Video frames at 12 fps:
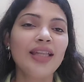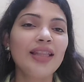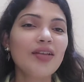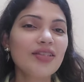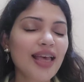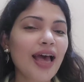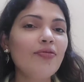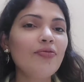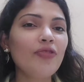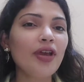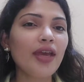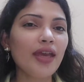Now
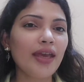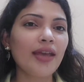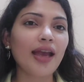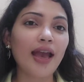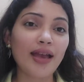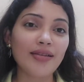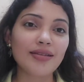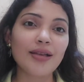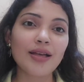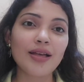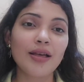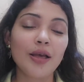Sanfe ek aisa